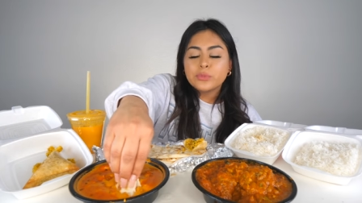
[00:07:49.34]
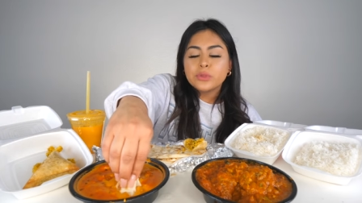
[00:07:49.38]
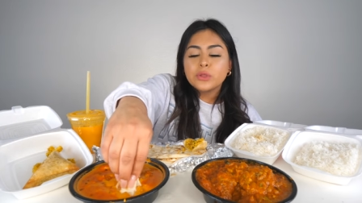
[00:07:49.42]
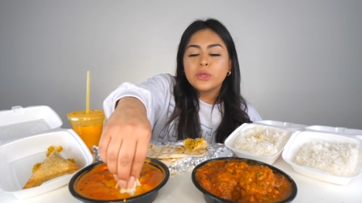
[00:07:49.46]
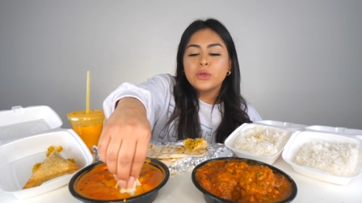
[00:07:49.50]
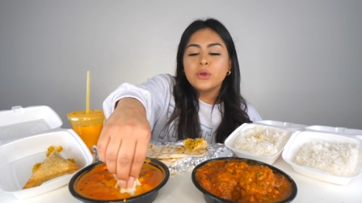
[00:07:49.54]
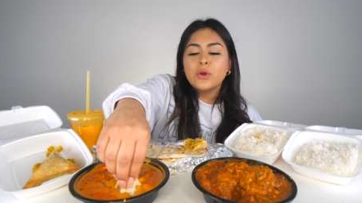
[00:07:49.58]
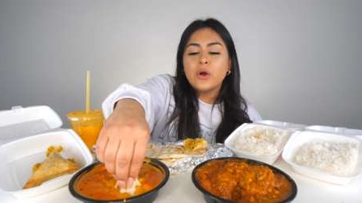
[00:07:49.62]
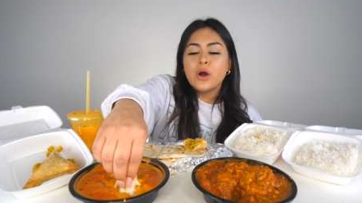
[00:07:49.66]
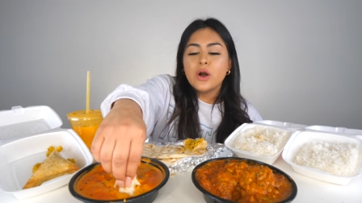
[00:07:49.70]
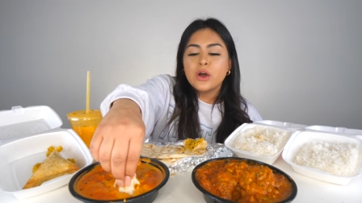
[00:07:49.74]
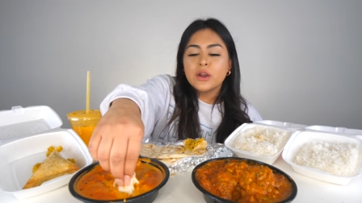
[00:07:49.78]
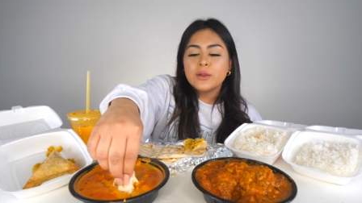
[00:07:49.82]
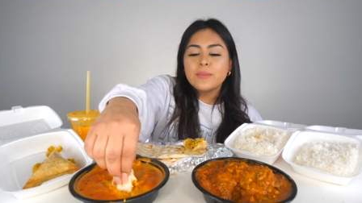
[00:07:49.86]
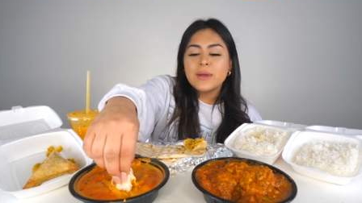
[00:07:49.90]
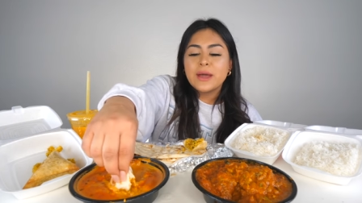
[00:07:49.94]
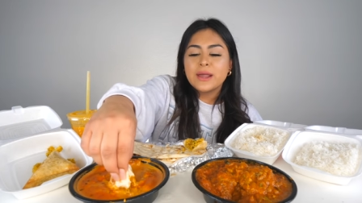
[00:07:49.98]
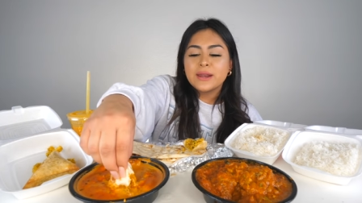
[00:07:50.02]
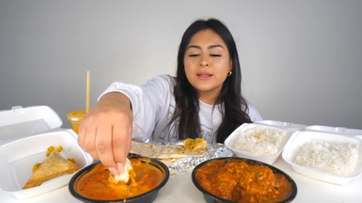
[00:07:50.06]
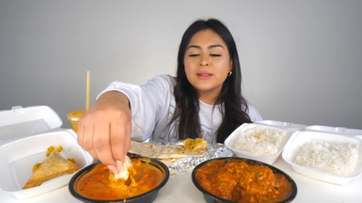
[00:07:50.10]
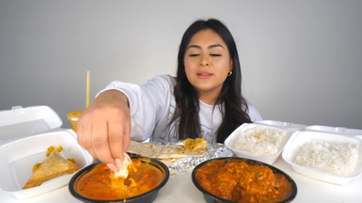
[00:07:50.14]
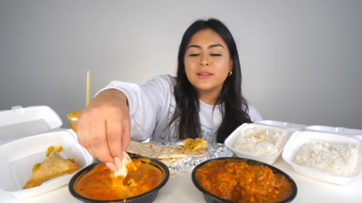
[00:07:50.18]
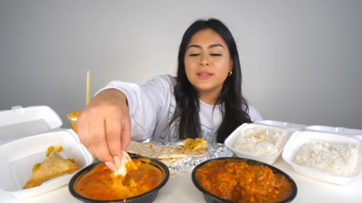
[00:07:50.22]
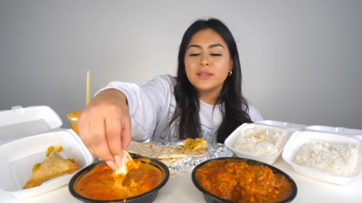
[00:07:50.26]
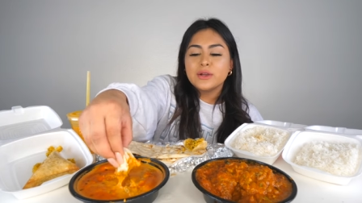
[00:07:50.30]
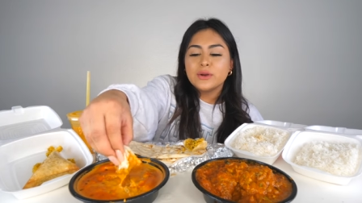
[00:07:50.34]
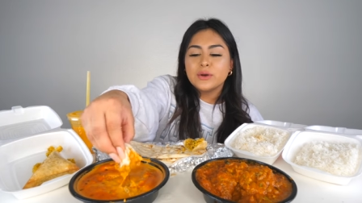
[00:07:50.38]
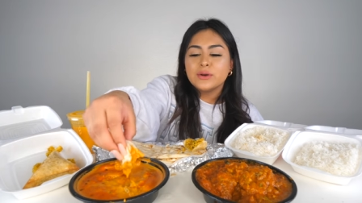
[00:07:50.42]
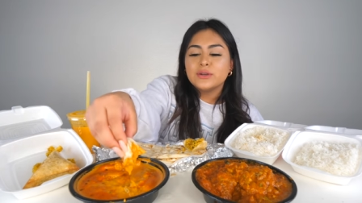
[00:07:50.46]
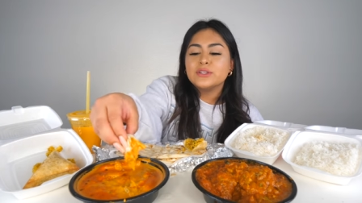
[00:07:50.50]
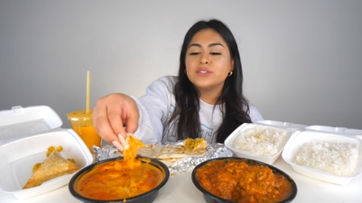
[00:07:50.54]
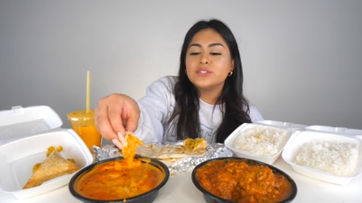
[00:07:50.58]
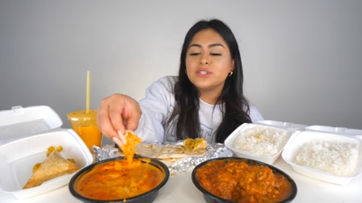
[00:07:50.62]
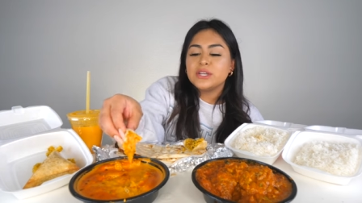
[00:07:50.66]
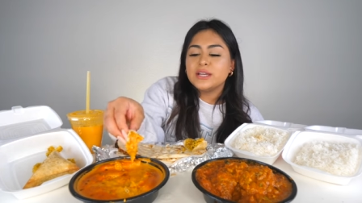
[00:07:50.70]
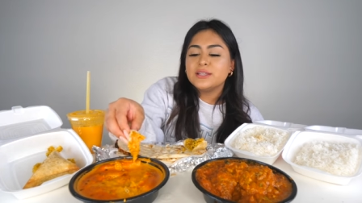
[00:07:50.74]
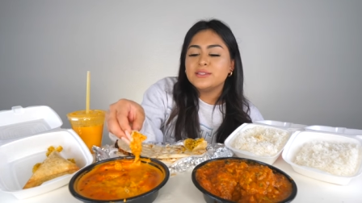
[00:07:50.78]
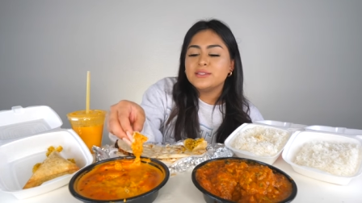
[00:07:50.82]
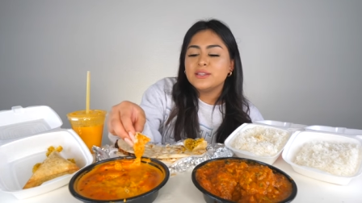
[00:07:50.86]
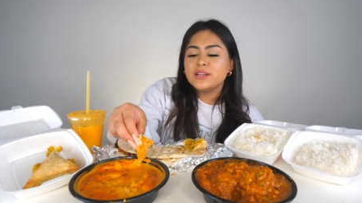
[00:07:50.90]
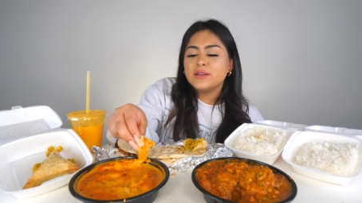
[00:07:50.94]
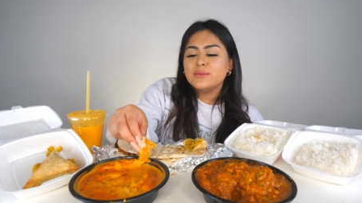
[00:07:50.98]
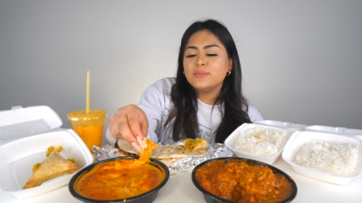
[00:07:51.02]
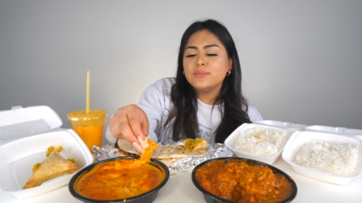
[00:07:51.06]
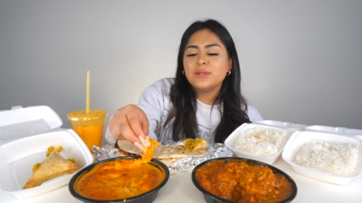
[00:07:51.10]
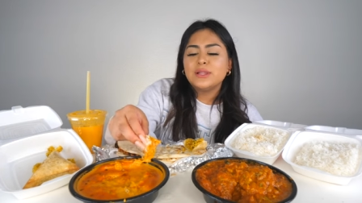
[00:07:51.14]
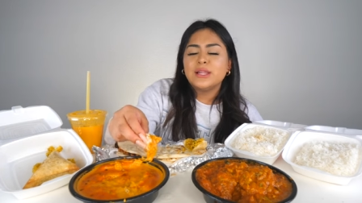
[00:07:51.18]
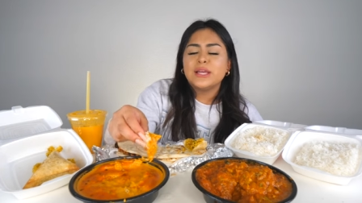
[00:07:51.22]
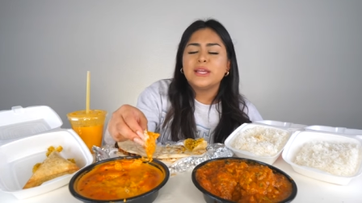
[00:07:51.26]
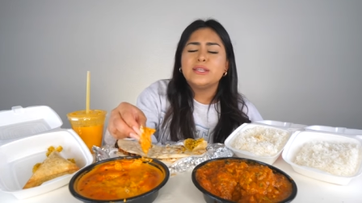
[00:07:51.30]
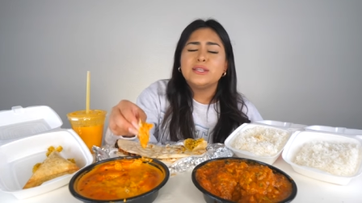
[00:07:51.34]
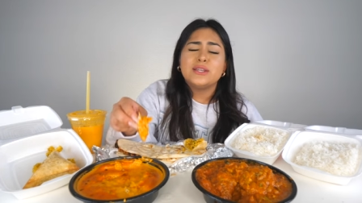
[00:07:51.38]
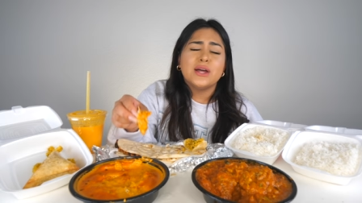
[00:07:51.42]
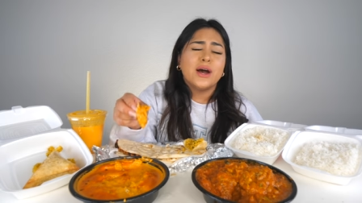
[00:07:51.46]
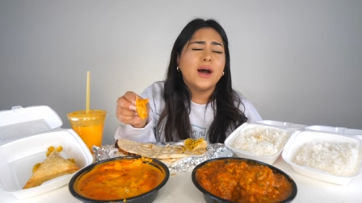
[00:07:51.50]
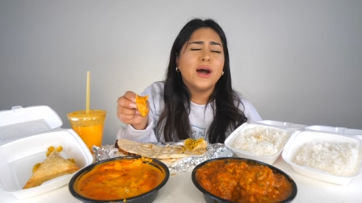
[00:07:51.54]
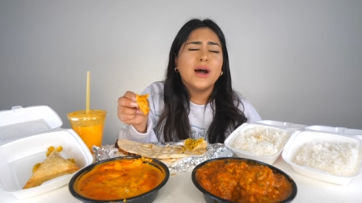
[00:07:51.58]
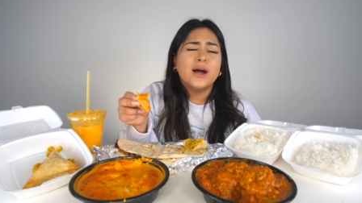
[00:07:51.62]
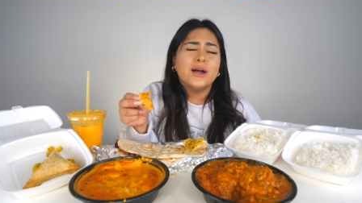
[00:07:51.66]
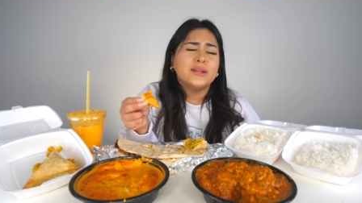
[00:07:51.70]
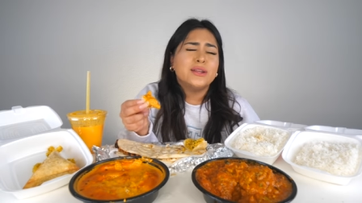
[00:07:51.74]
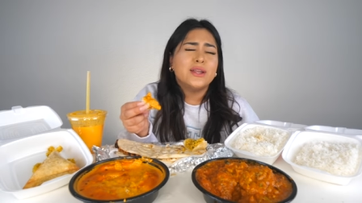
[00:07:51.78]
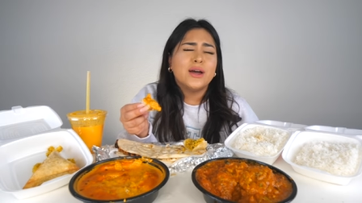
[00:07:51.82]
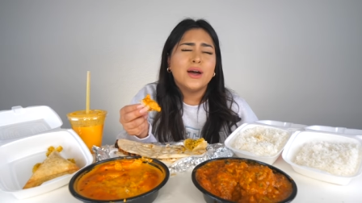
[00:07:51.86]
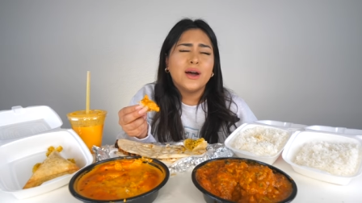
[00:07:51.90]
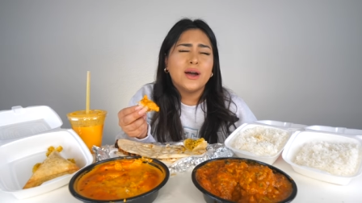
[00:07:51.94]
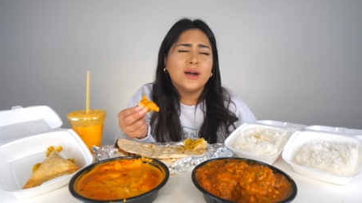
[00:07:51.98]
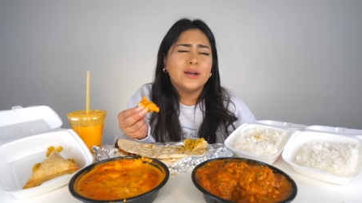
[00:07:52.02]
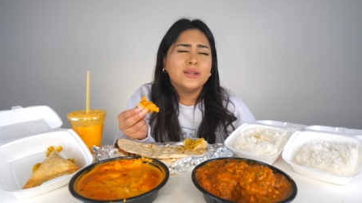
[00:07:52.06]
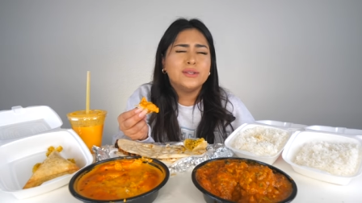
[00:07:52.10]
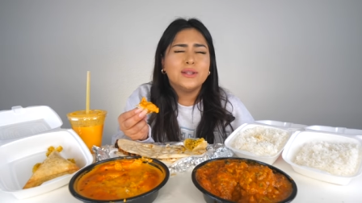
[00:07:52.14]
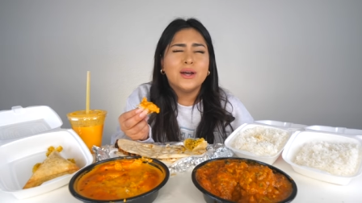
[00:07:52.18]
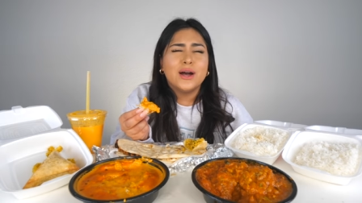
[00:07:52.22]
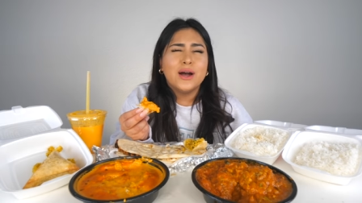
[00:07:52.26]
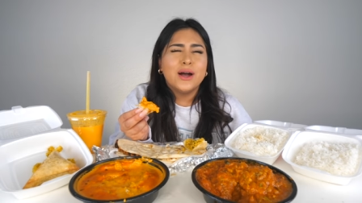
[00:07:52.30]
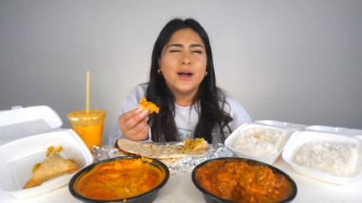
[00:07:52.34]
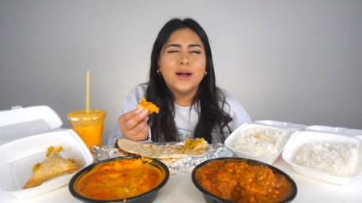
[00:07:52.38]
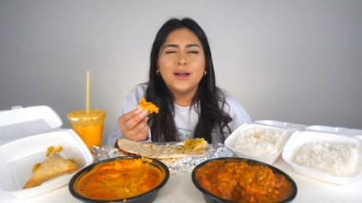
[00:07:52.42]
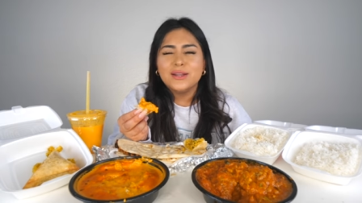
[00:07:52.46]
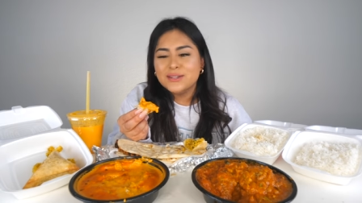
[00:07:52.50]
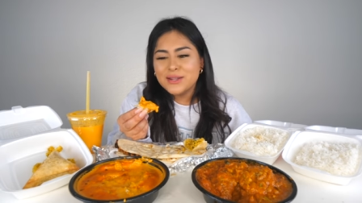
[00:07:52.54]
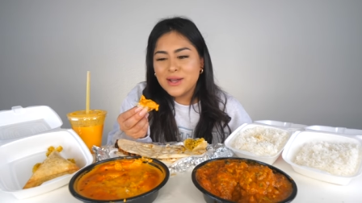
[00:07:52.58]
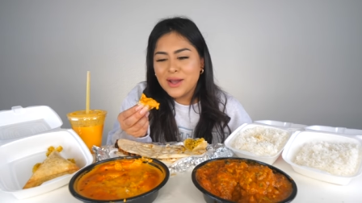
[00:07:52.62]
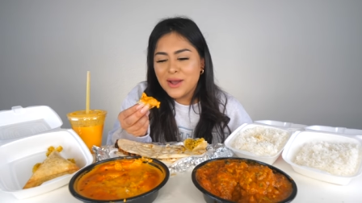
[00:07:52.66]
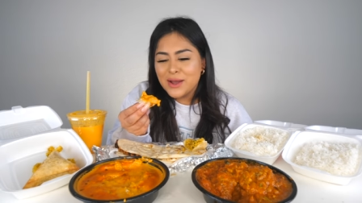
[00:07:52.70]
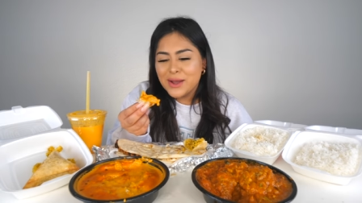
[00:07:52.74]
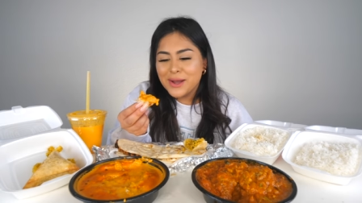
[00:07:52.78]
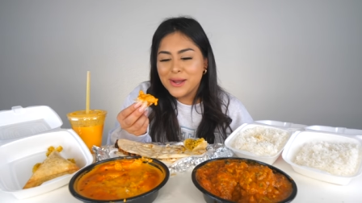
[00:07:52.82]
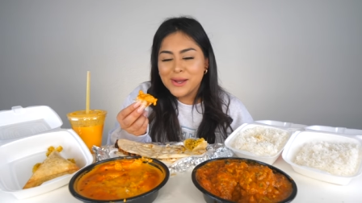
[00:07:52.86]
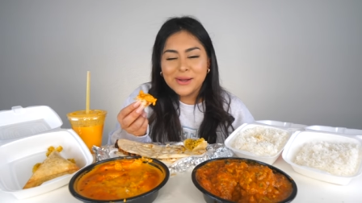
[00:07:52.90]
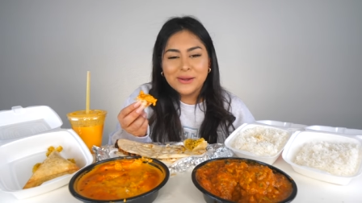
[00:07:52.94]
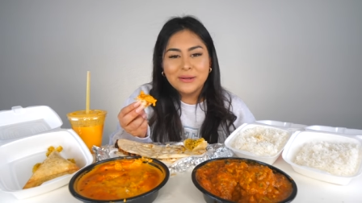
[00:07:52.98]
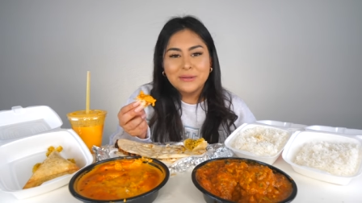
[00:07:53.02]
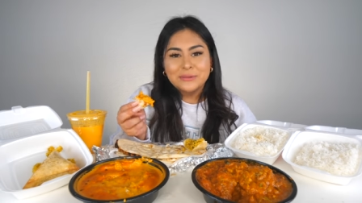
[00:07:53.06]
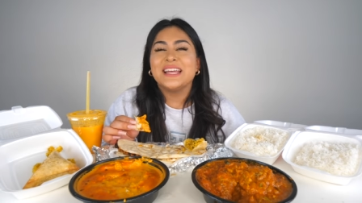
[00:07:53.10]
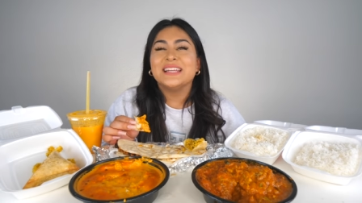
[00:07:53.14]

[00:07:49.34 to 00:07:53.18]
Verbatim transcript: he'll automatically go to Jason and be like, da da da da.